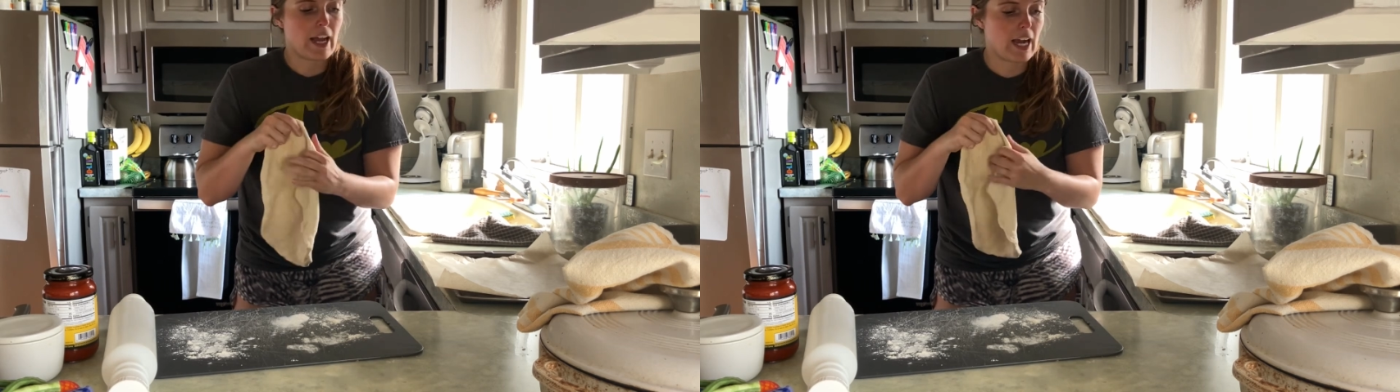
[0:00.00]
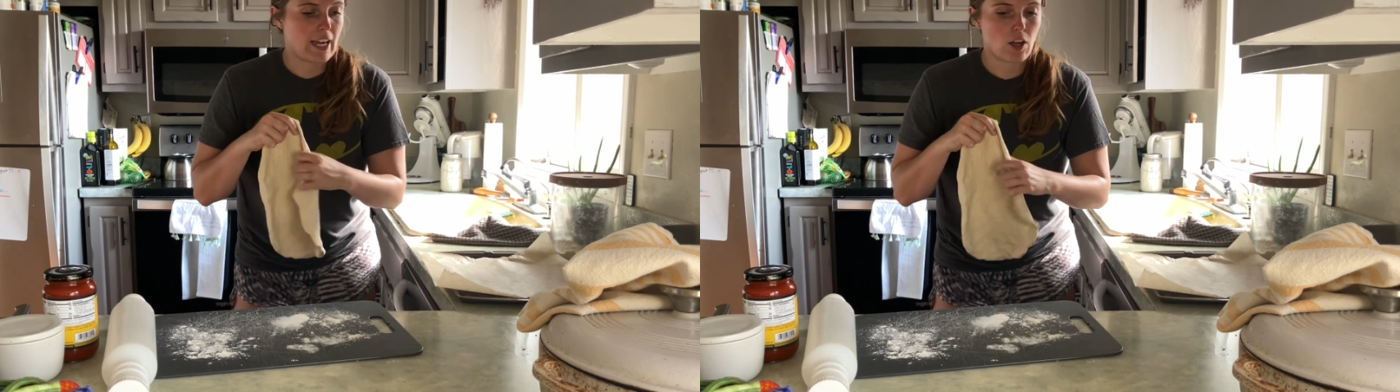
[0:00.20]

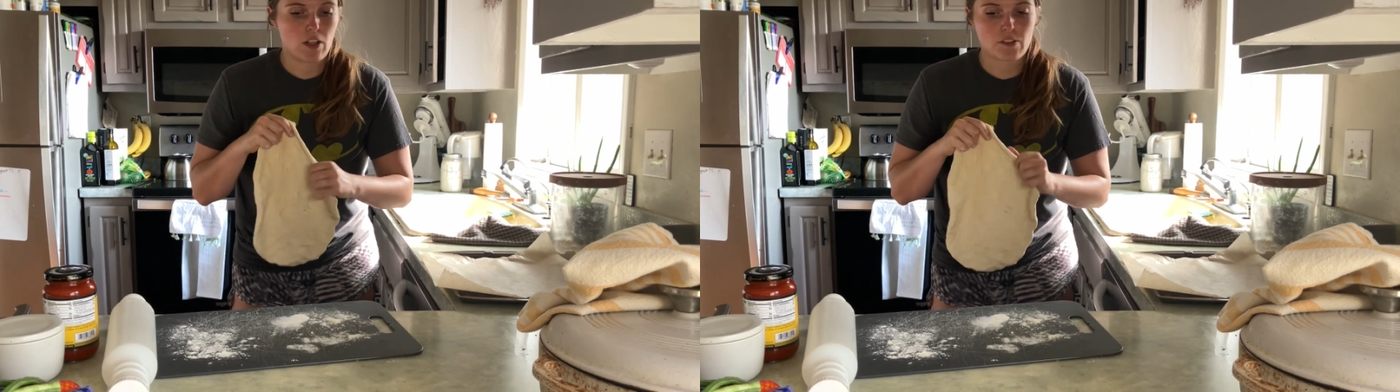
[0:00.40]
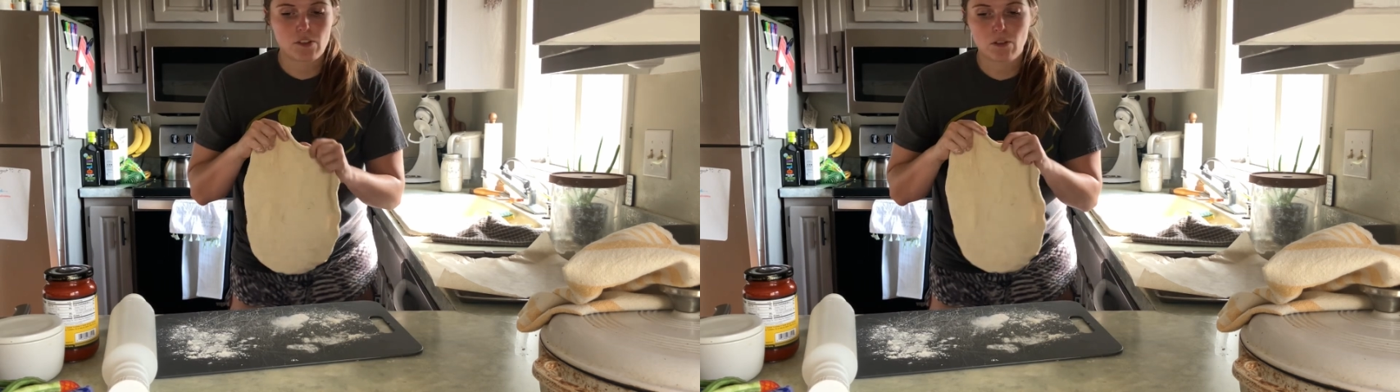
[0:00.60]
I
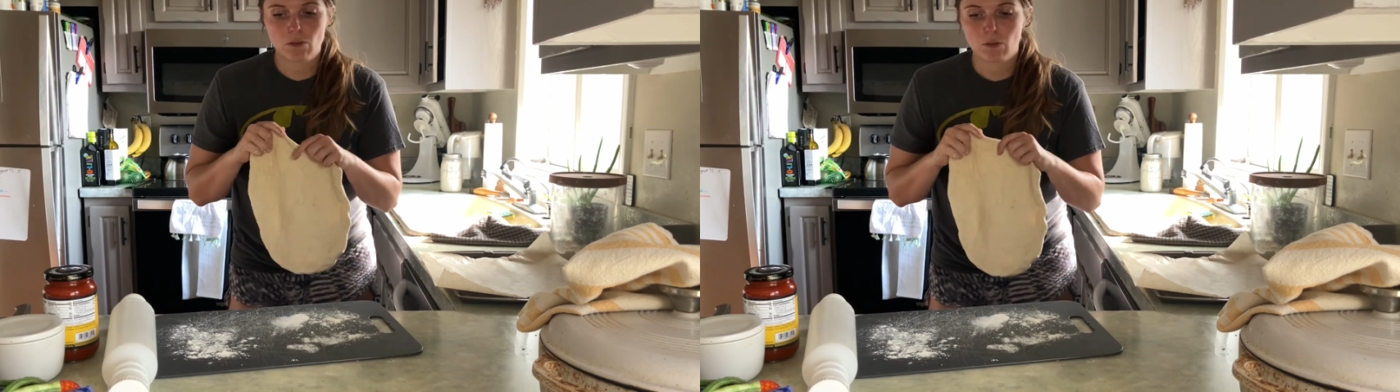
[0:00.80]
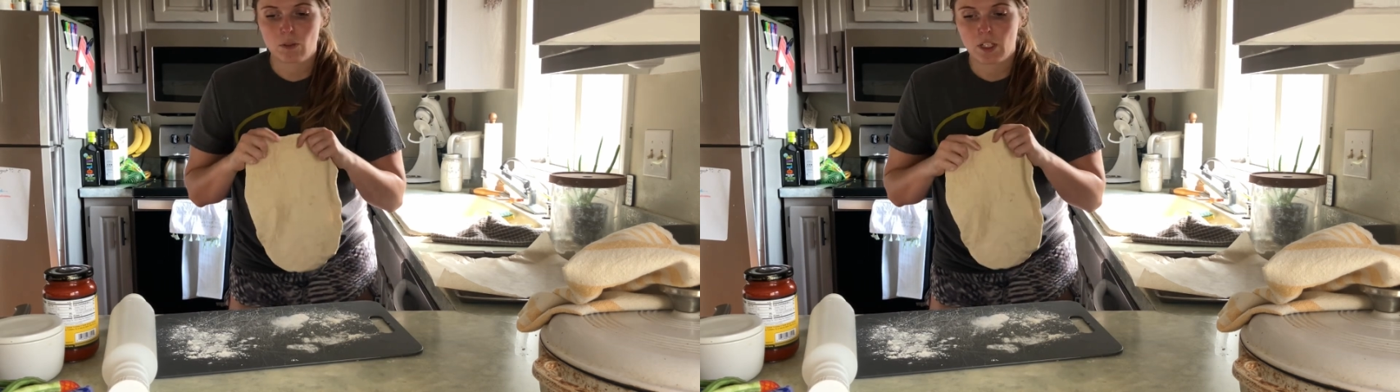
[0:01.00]

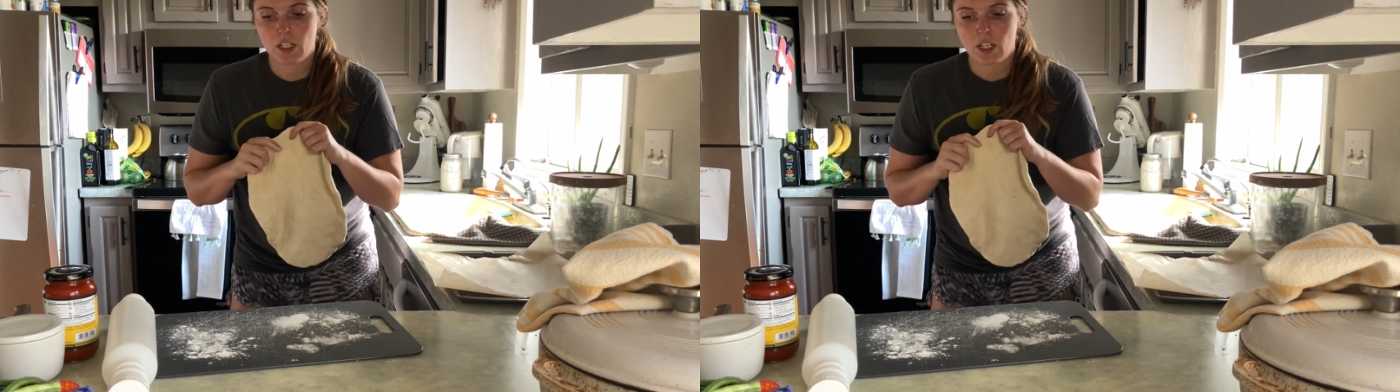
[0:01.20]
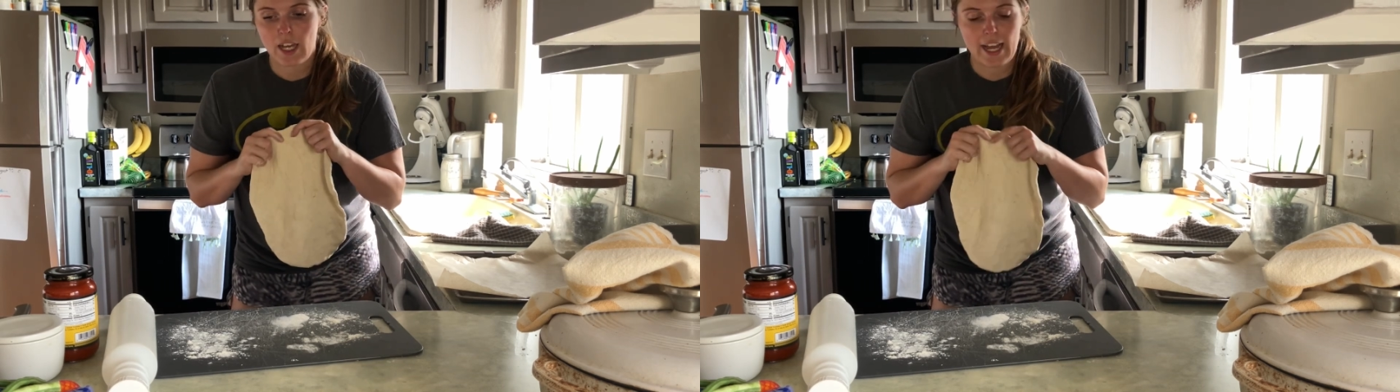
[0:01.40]
also
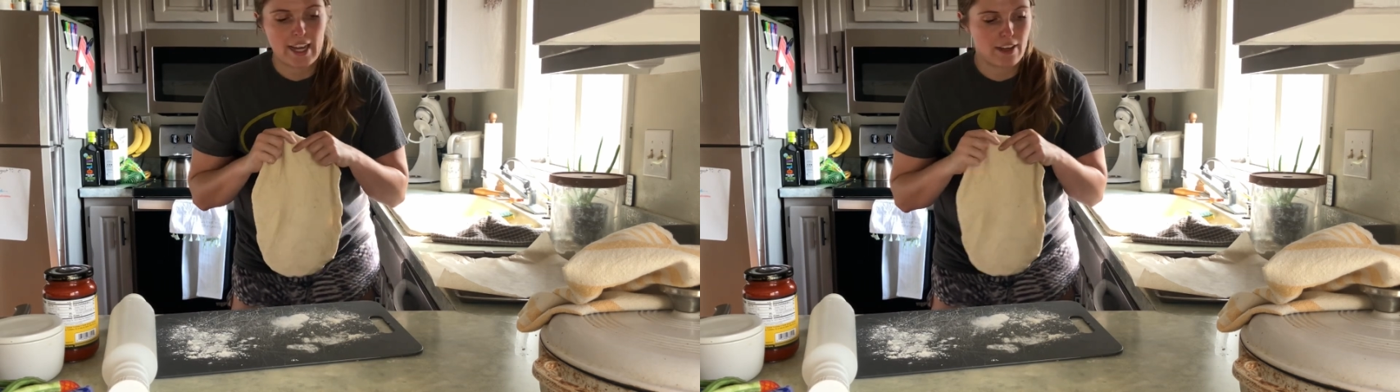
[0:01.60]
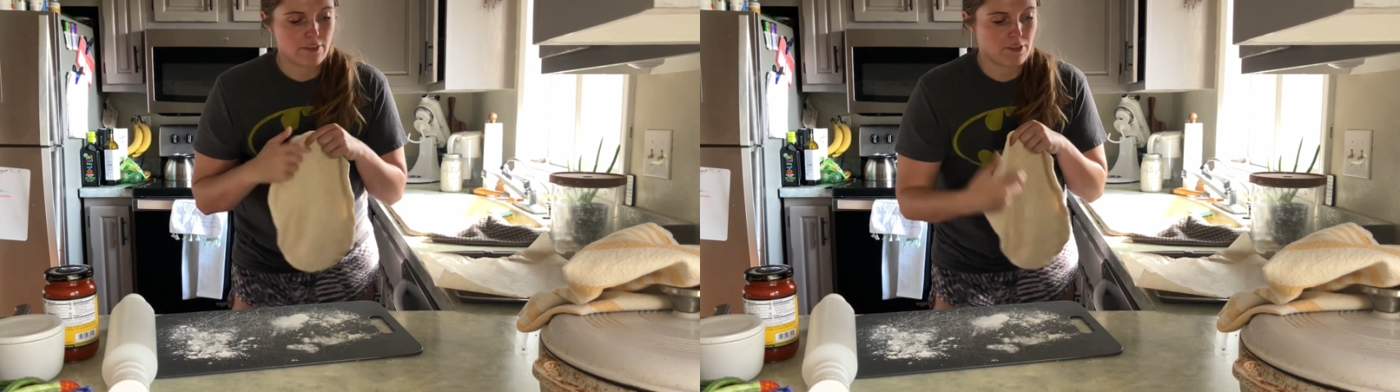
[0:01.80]

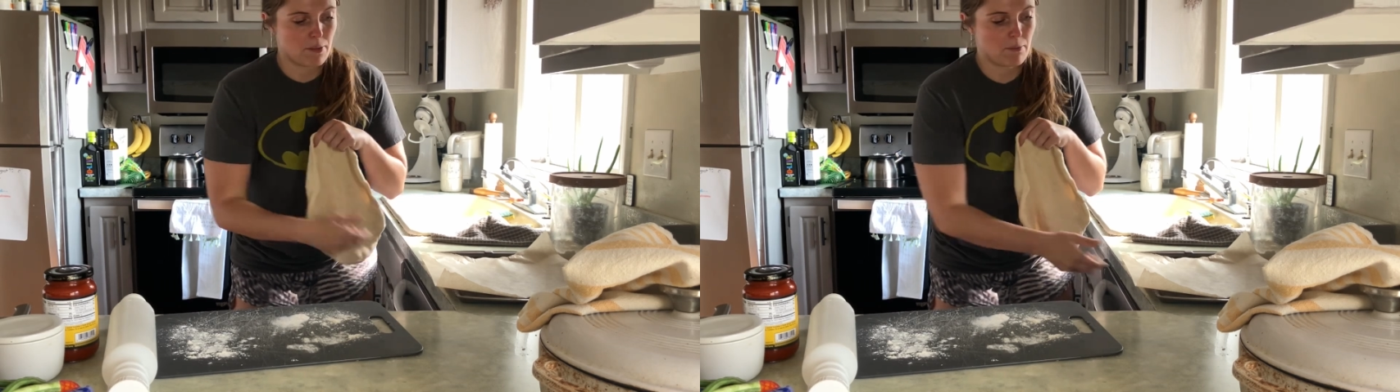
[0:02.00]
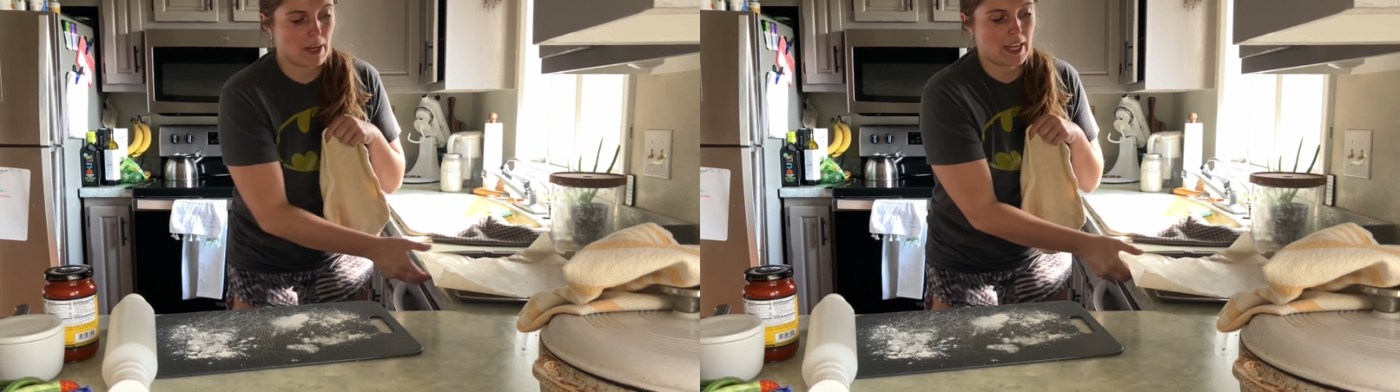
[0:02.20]
have
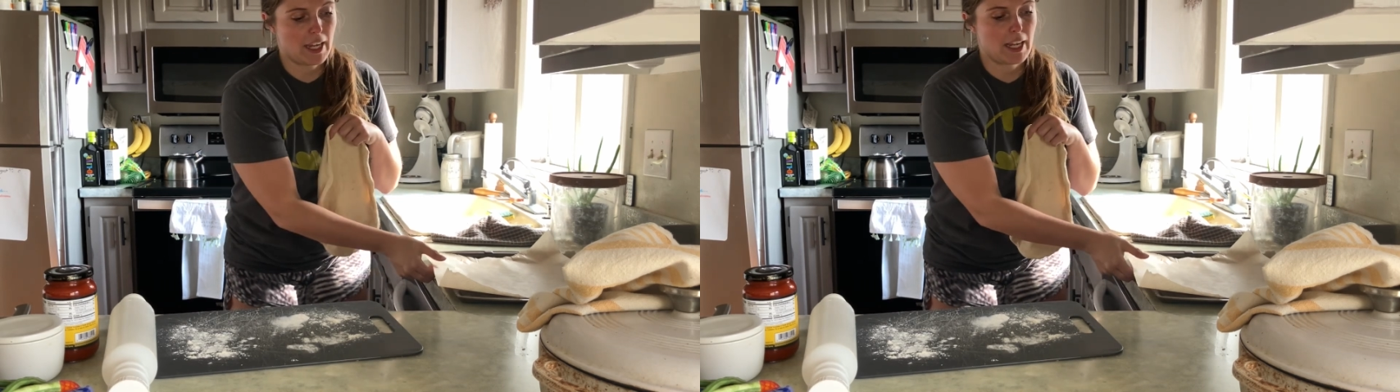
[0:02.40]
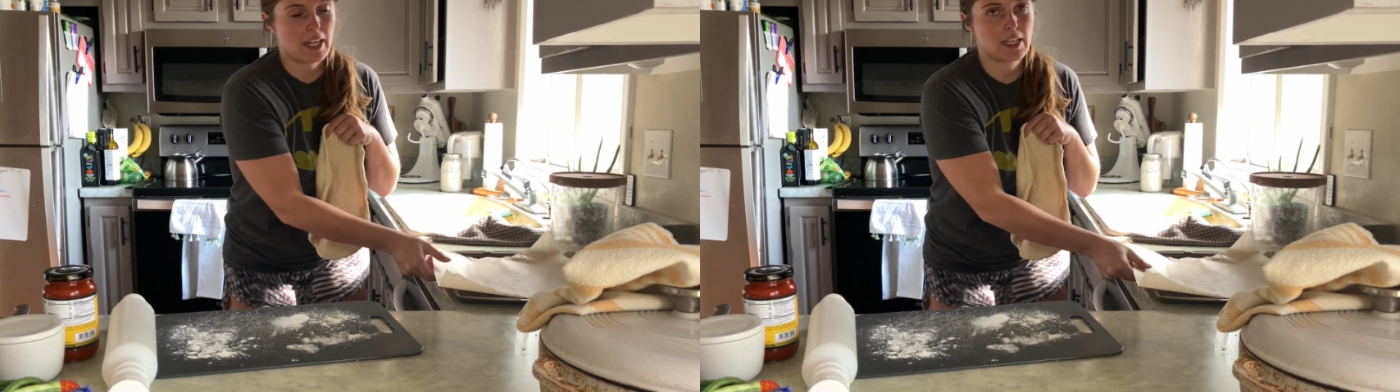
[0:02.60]
my